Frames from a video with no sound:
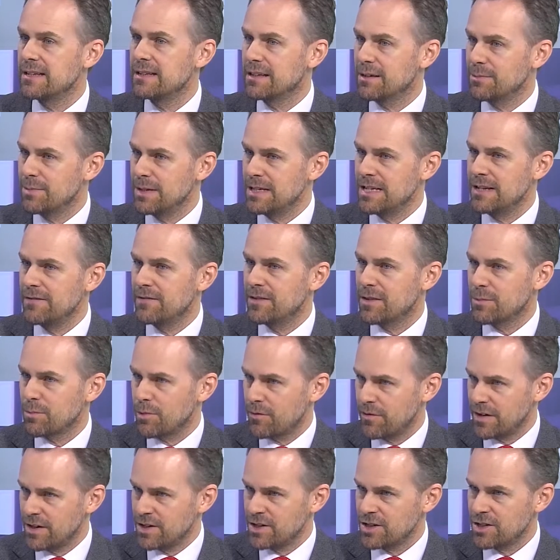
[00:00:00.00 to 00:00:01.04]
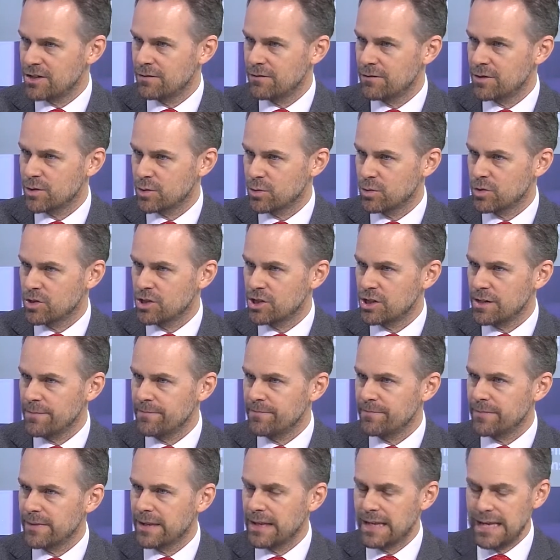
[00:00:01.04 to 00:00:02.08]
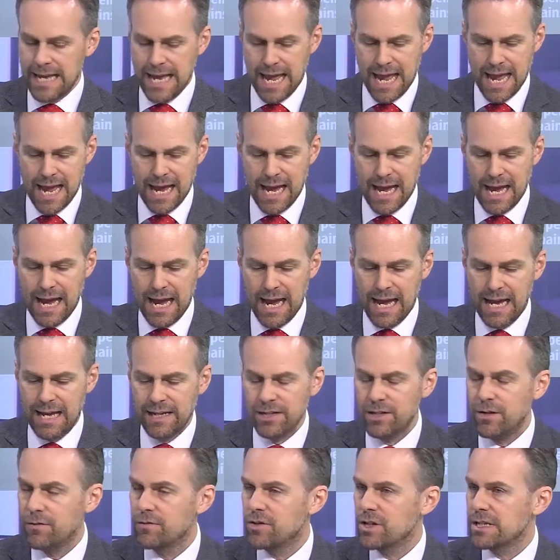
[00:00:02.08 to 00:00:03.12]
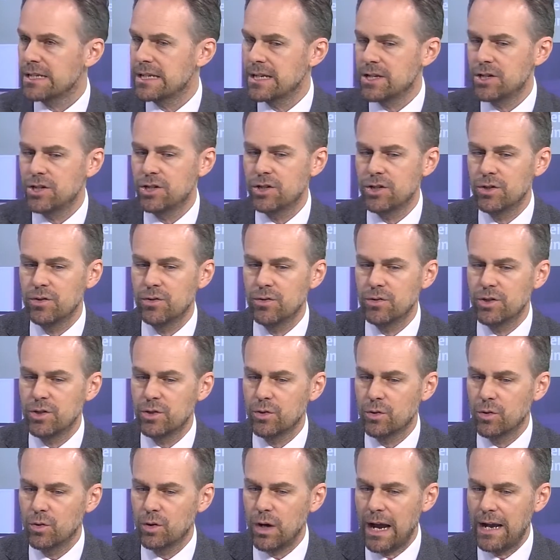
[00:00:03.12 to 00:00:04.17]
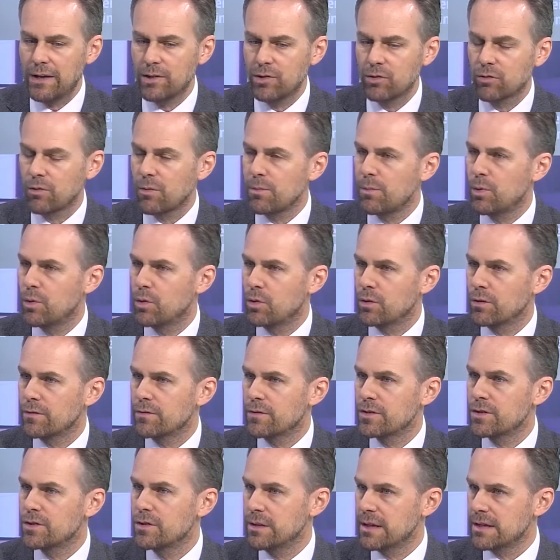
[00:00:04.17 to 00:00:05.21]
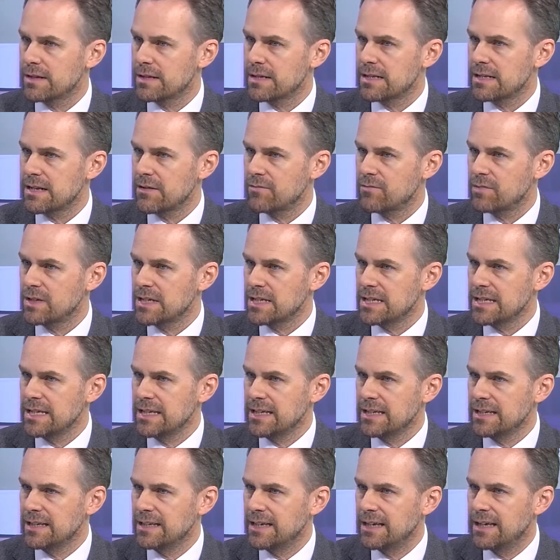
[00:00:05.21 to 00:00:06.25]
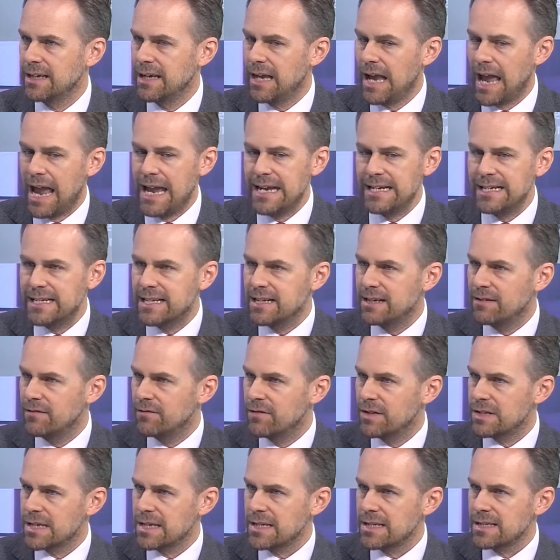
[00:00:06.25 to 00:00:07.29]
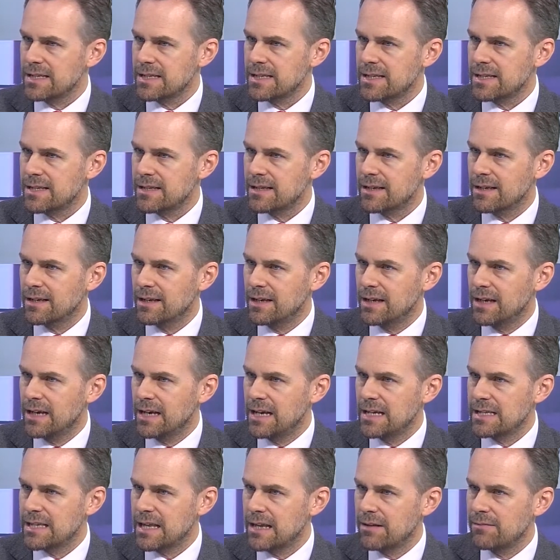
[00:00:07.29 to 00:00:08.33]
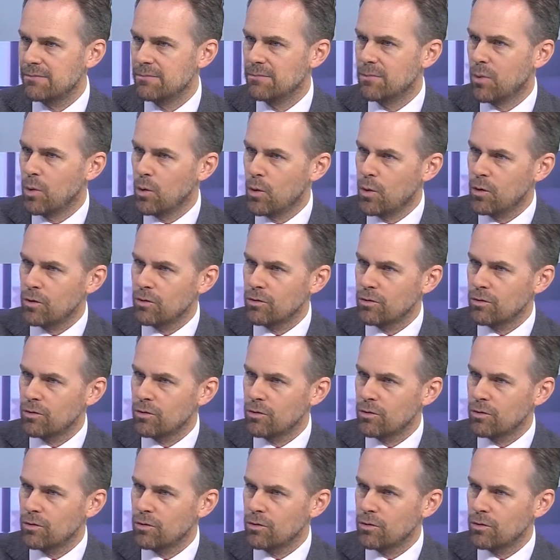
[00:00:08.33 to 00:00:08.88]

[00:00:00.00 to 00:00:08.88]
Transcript: the Committee for the Prevention of Torture, and you've just issued your annual report for 2017. 18 visits. Is that more